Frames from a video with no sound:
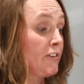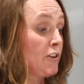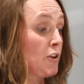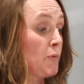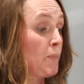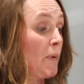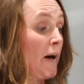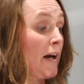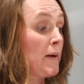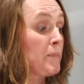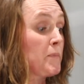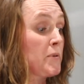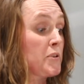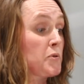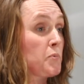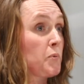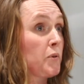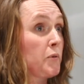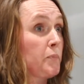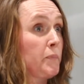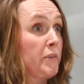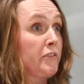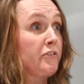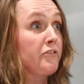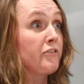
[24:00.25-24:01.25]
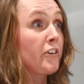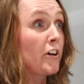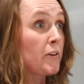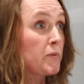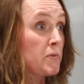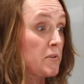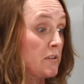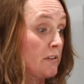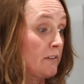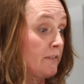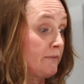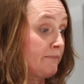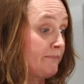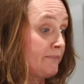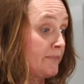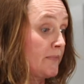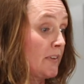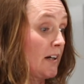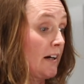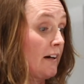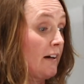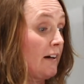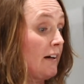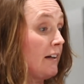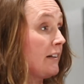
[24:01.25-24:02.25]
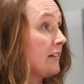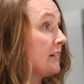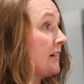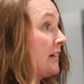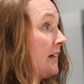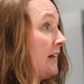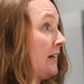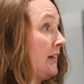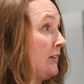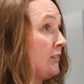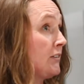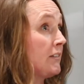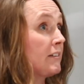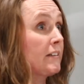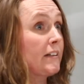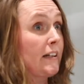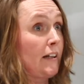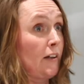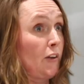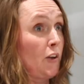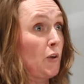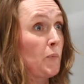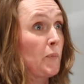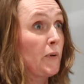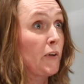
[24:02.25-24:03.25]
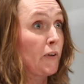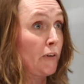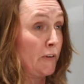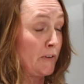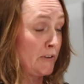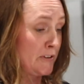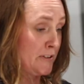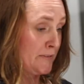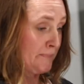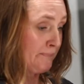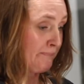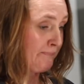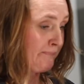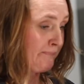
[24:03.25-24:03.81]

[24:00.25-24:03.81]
the papers would be frozen and kill the bugs.